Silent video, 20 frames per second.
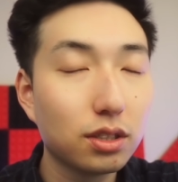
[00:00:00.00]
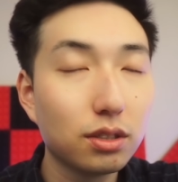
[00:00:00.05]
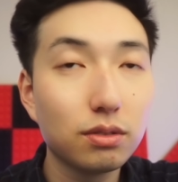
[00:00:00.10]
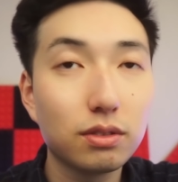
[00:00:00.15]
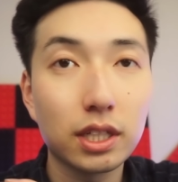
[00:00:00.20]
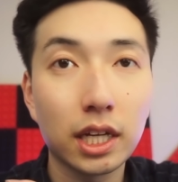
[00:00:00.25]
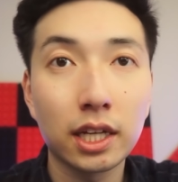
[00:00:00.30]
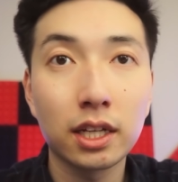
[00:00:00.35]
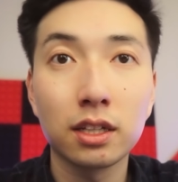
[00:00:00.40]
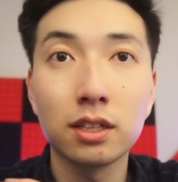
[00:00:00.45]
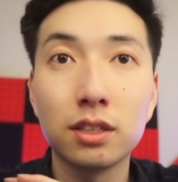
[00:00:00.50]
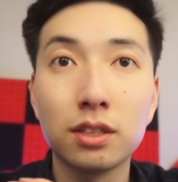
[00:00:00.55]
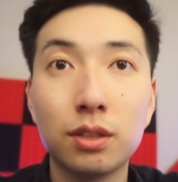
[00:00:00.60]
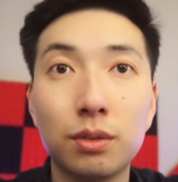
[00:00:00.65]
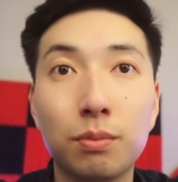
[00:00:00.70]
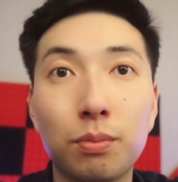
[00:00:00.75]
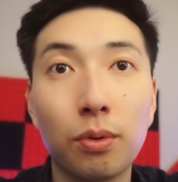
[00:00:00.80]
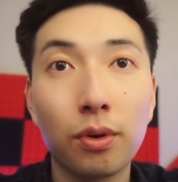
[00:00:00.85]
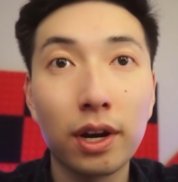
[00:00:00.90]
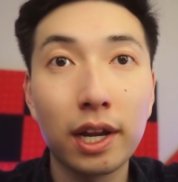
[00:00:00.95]
to take a
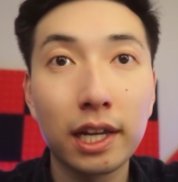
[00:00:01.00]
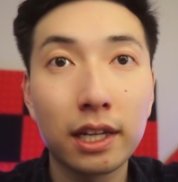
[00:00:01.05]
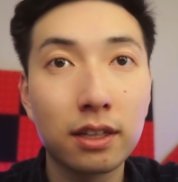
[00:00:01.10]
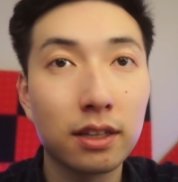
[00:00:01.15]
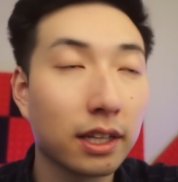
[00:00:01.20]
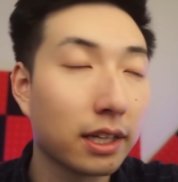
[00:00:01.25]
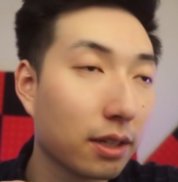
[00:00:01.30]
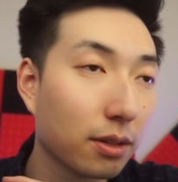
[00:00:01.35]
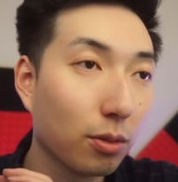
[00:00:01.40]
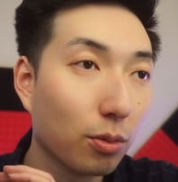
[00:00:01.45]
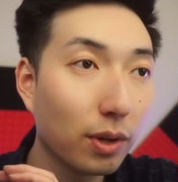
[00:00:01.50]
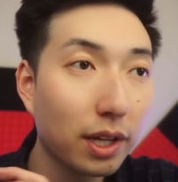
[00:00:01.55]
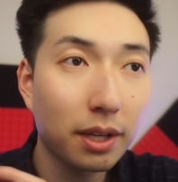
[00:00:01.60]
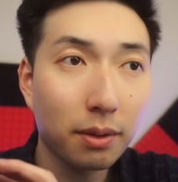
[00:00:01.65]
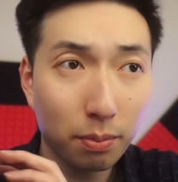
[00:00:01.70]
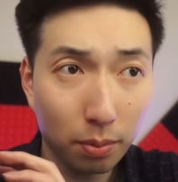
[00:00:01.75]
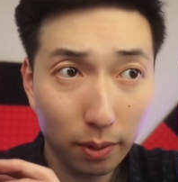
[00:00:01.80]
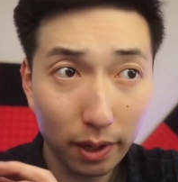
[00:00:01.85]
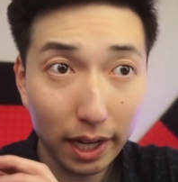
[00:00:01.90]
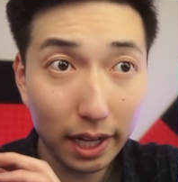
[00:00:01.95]
little break, like a
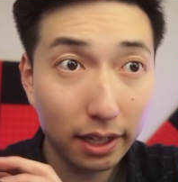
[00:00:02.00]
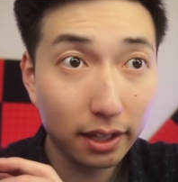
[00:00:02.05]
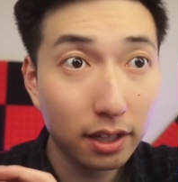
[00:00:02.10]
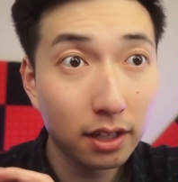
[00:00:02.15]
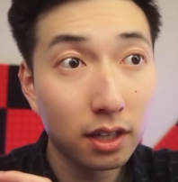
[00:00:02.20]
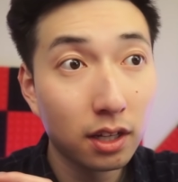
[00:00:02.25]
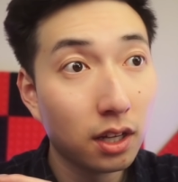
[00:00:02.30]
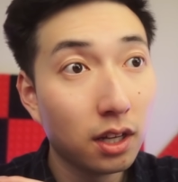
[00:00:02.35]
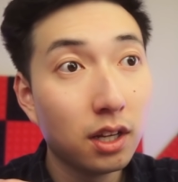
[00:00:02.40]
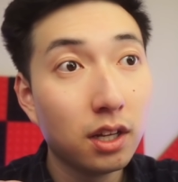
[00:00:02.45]
week break,